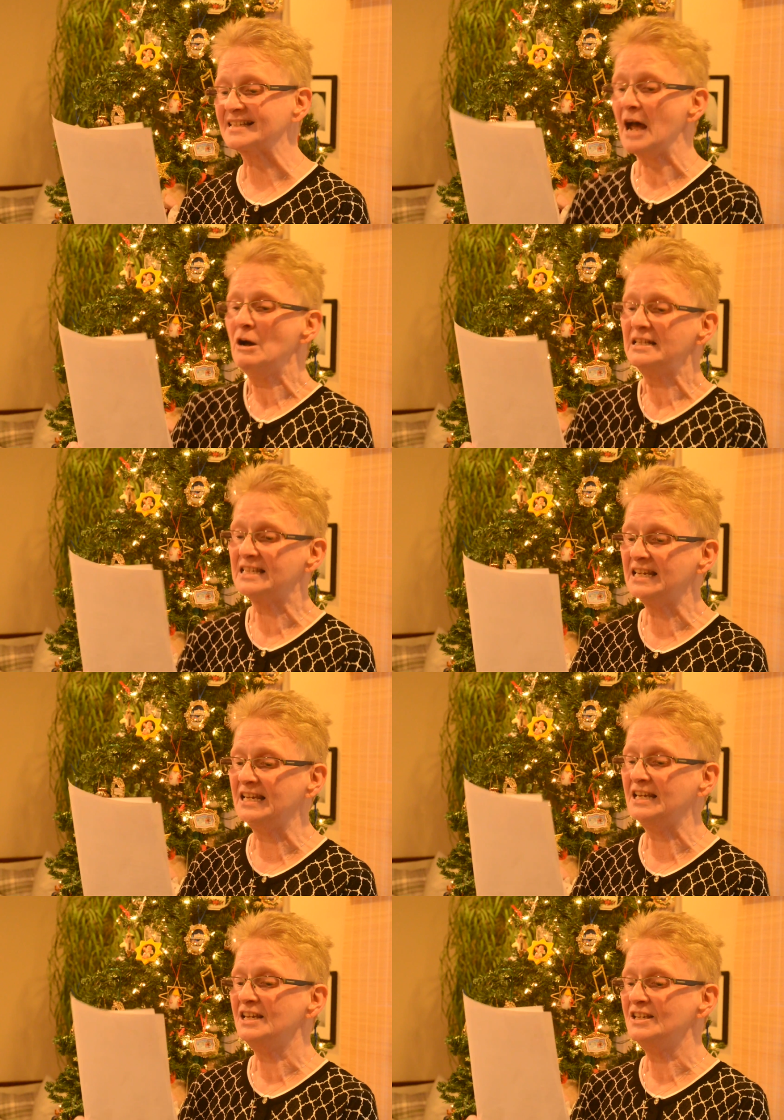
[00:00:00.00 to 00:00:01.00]
Now
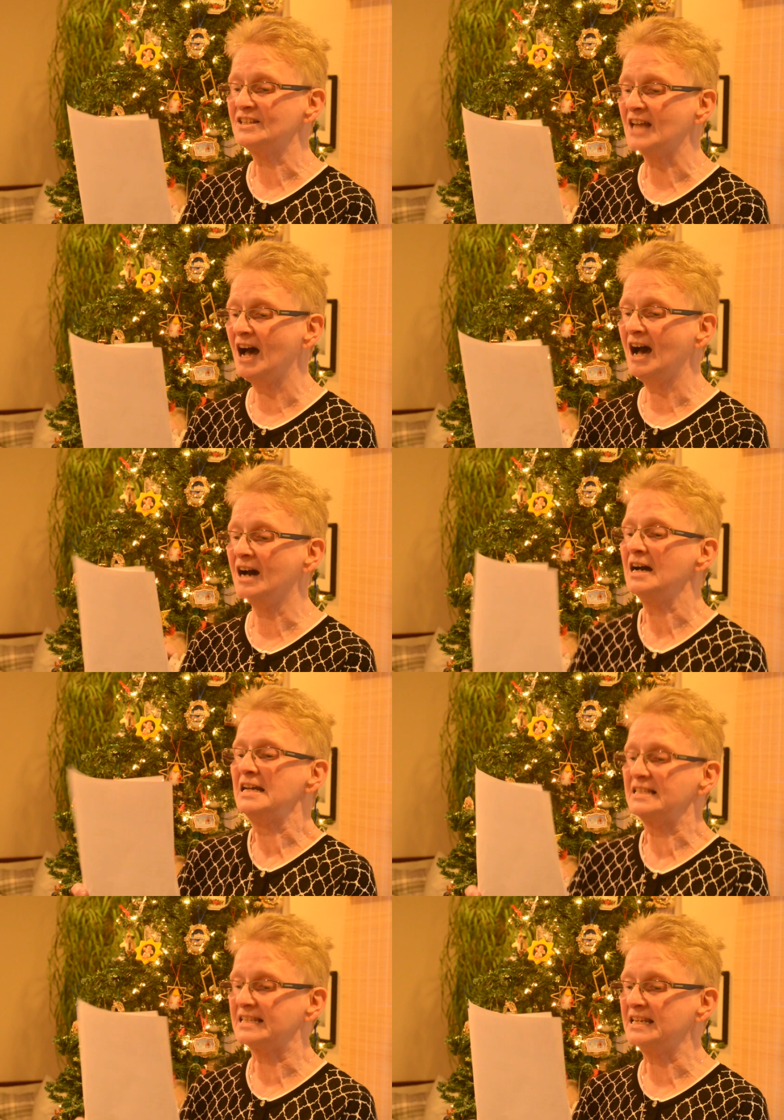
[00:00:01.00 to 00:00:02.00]
tis a
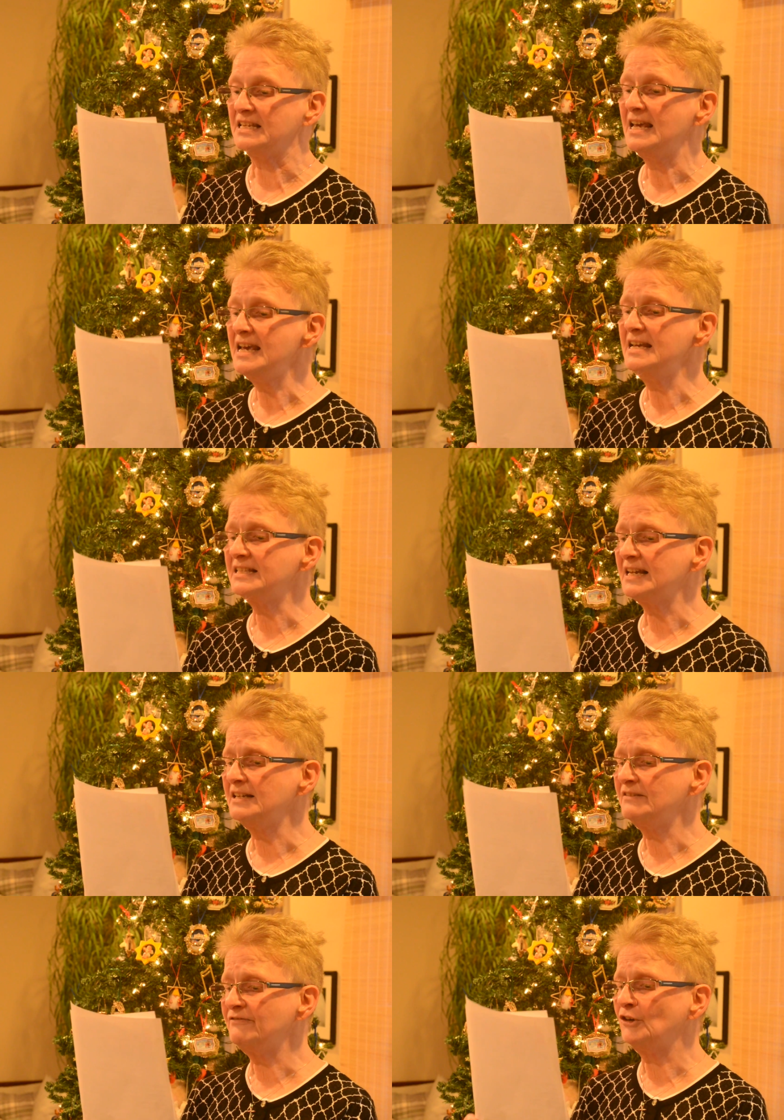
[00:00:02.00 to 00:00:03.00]

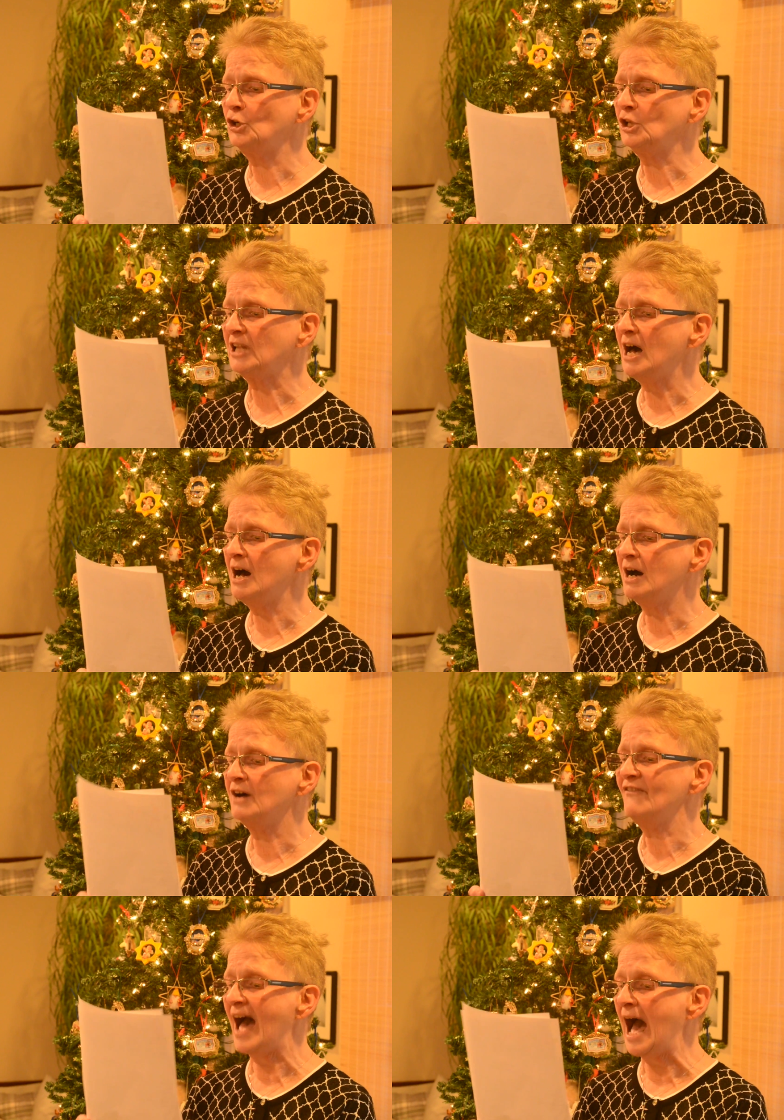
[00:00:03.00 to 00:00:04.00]
season full
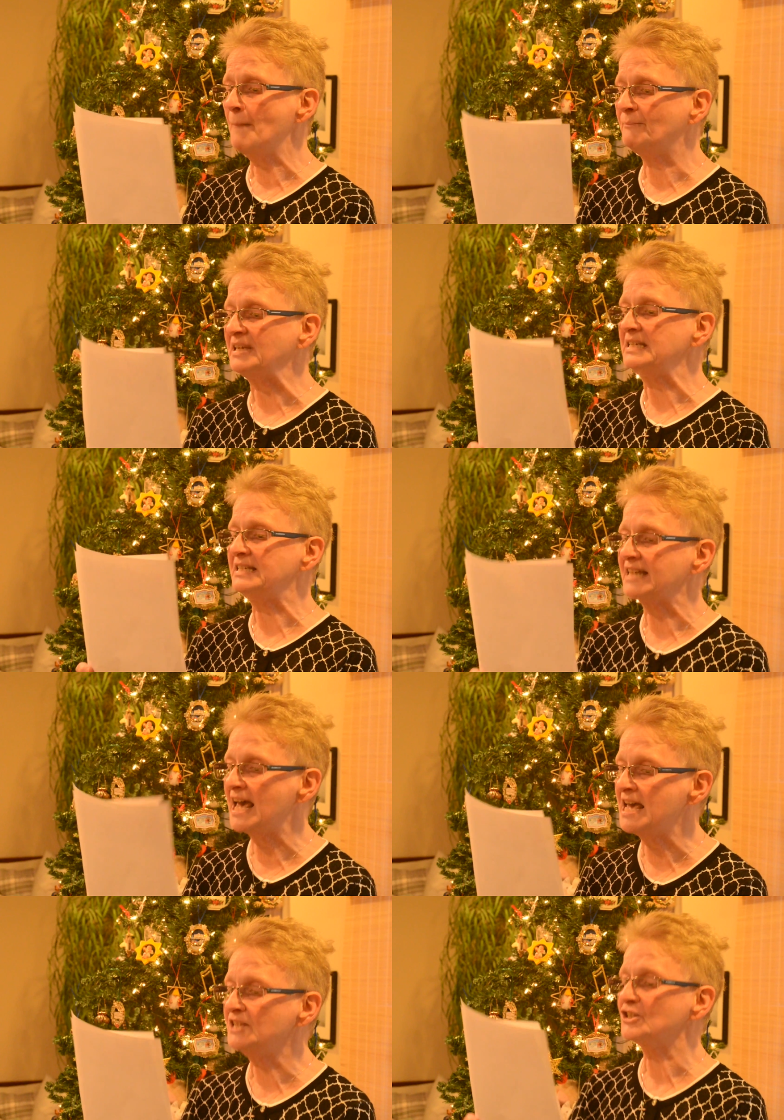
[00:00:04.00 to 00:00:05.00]
of happy
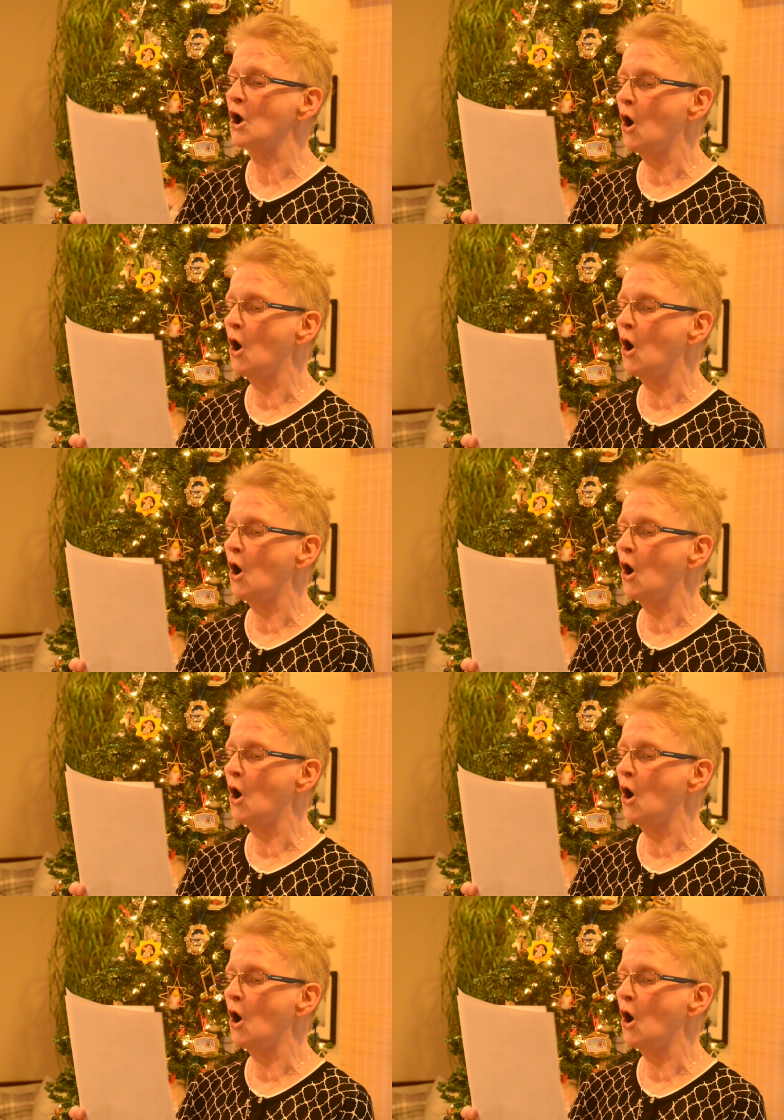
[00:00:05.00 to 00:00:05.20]
days.